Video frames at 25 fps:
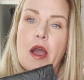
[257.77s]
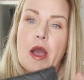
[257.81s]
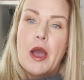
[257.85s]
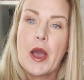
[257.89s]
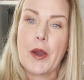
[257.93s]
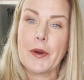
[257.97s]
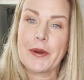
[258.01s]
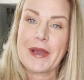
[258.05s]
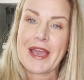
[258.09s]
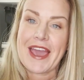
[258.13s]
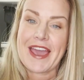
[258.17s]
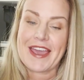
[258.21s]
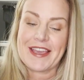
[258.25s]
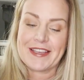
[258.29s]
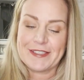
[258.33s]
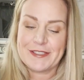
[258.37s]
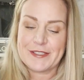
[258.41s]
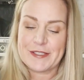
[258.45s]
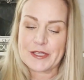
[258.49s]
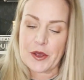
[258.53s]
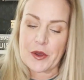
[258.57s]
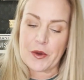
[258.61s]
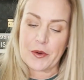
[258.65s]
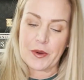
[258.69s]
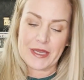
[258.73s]
Okay,
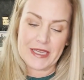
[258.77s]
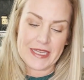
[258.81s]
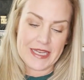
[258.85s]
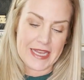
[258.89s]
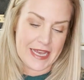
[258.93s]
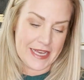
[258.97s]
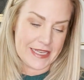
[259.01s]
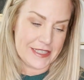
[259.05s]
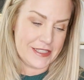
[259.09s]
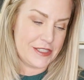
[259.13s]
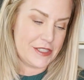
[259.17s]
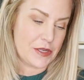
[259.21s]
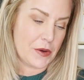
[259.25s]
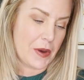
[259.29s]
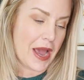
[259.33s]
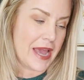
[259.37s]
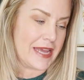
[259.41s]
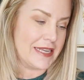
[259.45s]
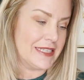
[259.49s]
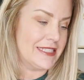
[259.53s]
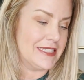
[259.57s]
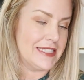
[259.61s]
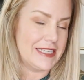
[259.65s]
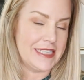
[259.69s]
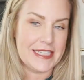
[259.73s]
so yes, so I
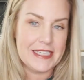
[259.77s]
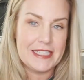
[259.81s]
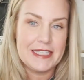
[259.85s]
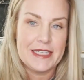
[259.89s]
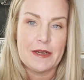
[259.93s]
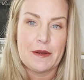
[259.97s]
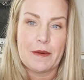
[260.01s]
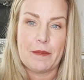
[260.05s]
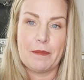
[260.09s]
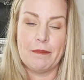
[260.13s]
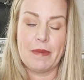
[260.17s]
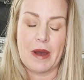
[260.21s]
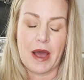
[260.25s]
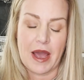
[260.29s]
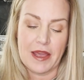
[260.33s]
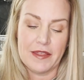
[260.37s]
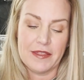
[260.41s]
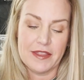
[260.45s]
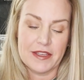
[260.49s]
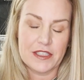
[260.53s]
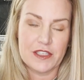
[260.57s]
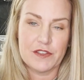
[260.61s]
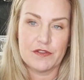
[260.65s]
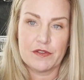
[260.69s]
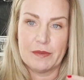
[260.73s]
did buy
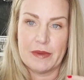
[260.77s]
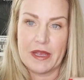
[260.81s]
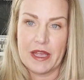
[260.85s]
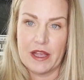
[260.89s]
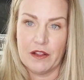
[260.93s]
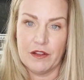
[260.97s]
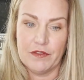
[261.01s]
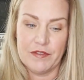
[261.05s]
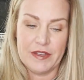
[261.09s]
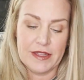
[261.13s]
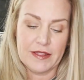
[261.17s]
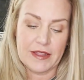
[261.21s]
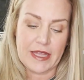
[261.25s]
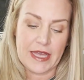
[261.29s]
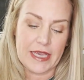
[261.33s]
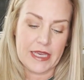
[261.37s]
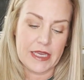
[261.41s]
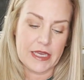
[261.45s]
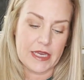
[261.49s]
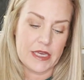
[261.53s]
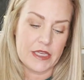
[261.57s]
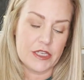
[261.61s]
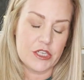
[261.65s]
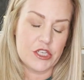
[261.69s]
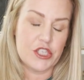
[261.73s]
this from
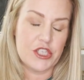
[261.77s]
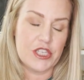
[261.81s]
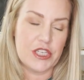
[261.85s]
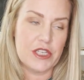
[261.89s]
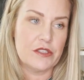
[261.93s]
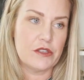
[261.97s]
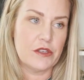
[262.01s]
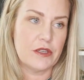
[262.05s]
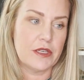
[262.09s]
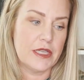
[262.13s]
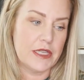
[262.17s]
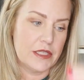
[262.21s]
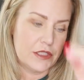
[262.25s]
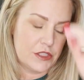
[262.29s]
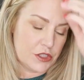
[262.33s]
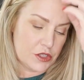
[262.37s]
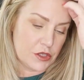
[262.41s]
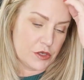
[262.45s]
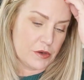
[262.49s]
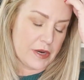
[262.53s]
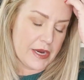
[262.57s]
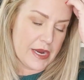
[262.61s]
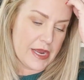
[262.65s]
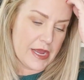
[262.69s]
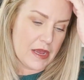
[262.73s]
LVLenka. She's on
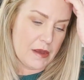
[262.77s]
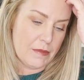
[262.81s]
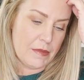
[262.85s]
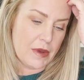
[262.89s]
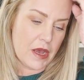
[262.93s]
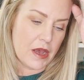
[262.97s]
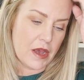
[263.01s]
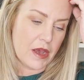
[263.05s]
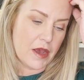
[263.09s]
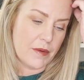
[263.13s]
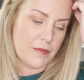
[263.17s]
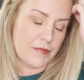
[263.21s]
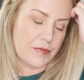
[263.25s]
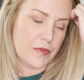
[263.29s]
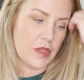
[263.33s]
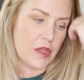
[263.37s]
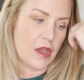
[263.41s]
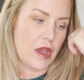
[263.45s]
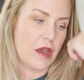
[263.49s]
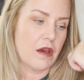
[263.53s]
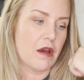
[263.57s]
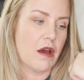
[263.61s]
Instagram.